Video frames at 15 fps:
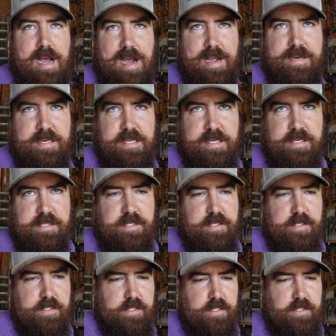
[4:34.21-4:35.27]
I did
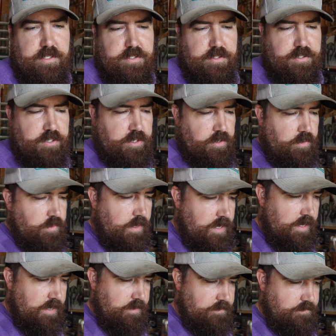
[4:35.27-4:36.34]

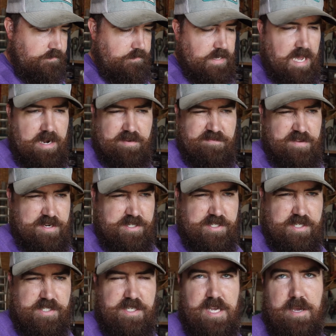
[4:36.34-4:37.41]
to kind of finish
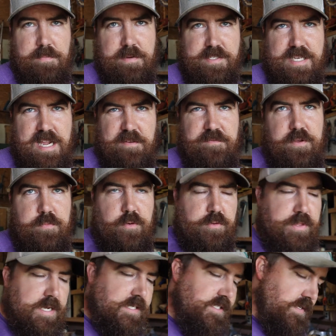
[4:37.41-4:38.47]
this up. It's got a few more
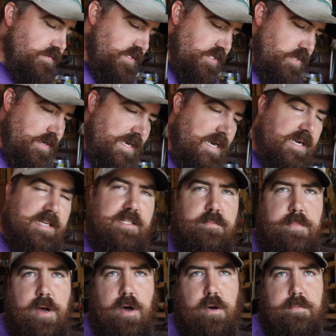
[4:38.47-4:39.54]
things left to do. I got to get the
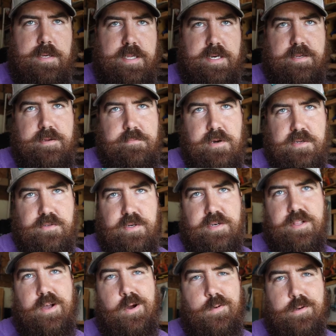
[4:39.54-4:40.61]
bulb in it. I'm going to have to run
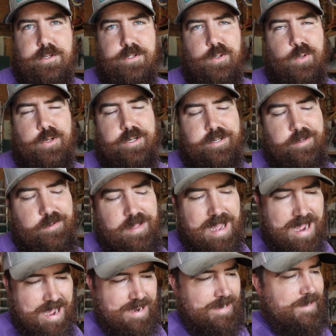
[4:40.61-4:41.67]
to the hardware store to do
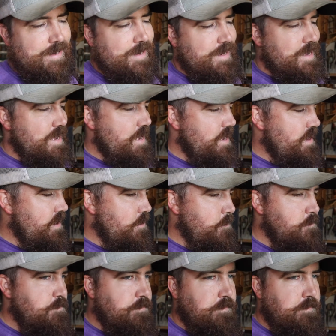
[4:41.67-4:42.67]
that. Got